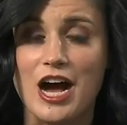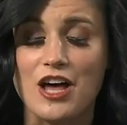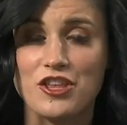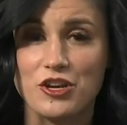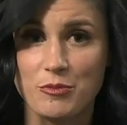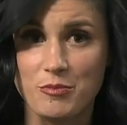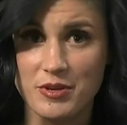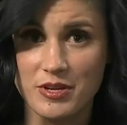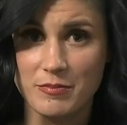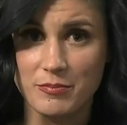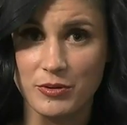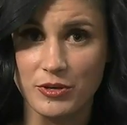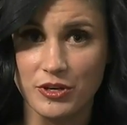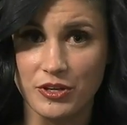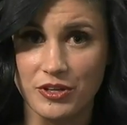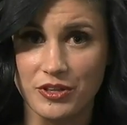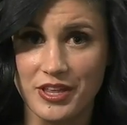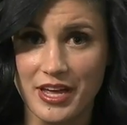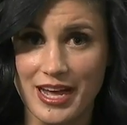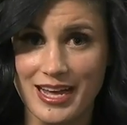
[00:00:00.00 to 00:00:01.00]
other
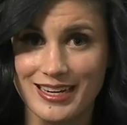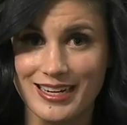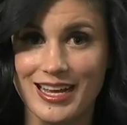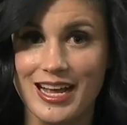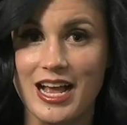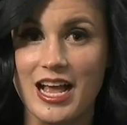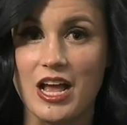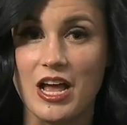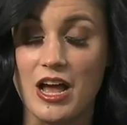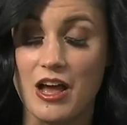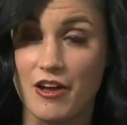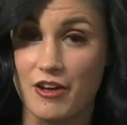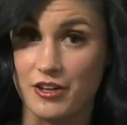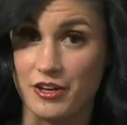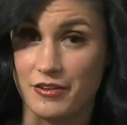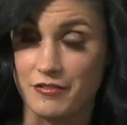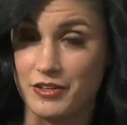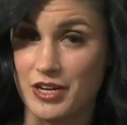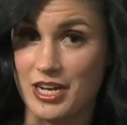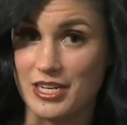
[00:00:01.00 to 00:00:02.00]
people that uh,
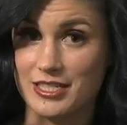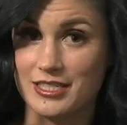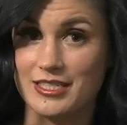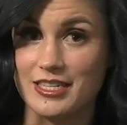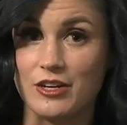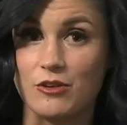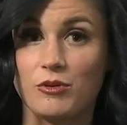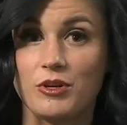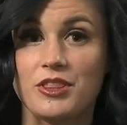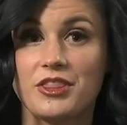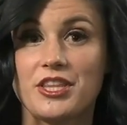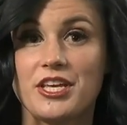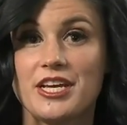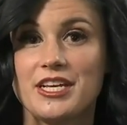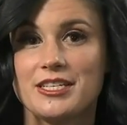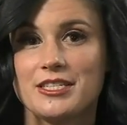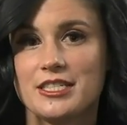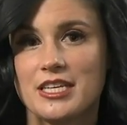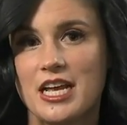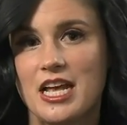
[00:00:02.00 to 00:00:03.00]
have gotten sick with
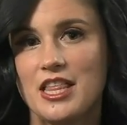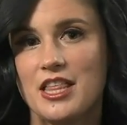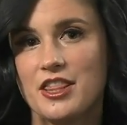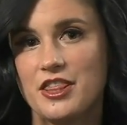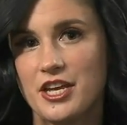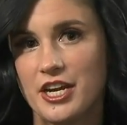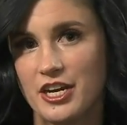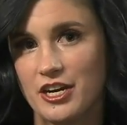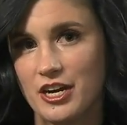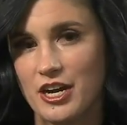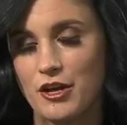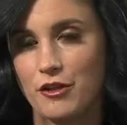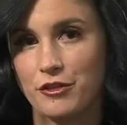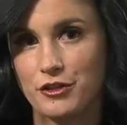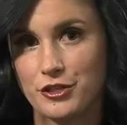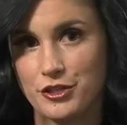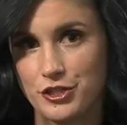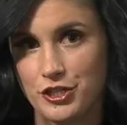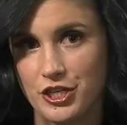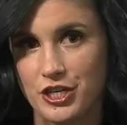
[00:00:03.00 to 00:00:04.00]
this their health
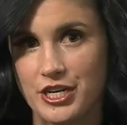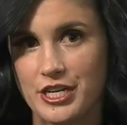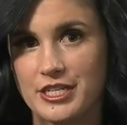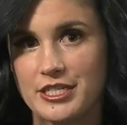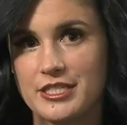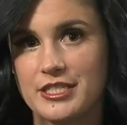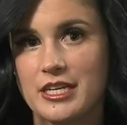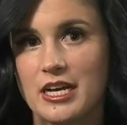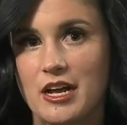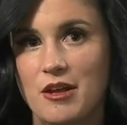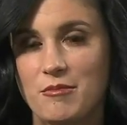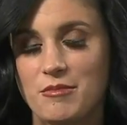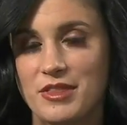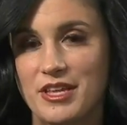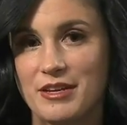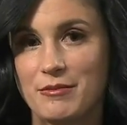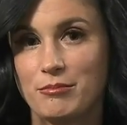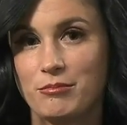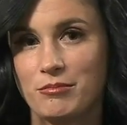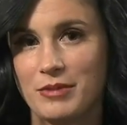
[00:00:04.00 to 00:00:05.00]
insurance um,
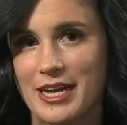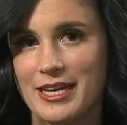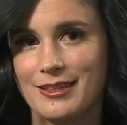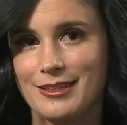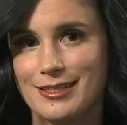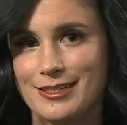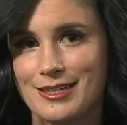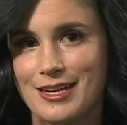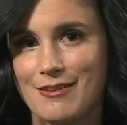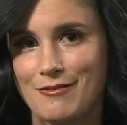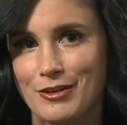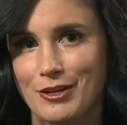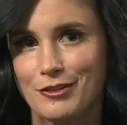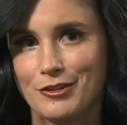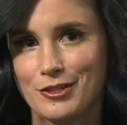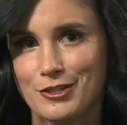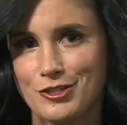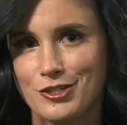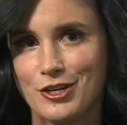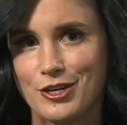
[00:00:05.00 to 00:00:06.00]
they likely did have
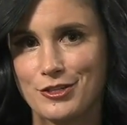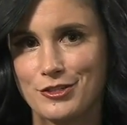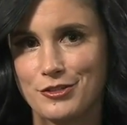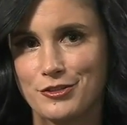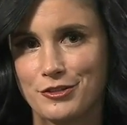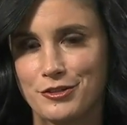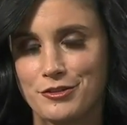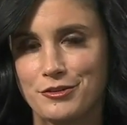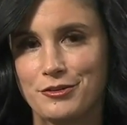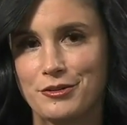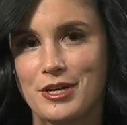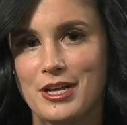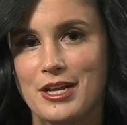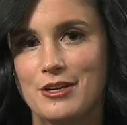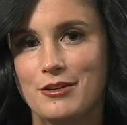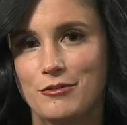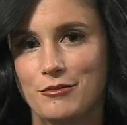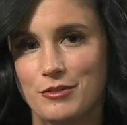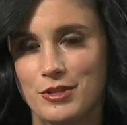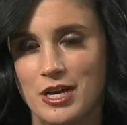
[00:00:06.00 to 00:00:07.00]
health insurance through
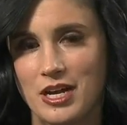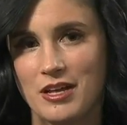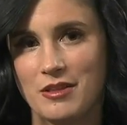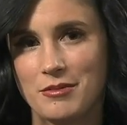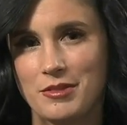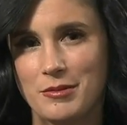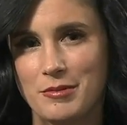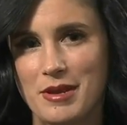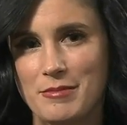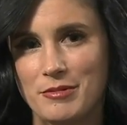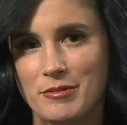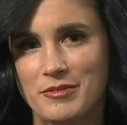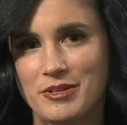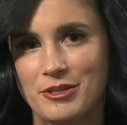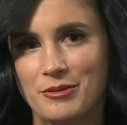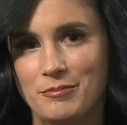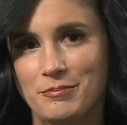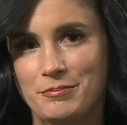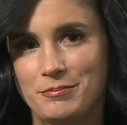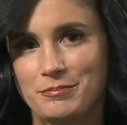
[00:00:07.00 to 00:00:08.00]
uh, the paper mill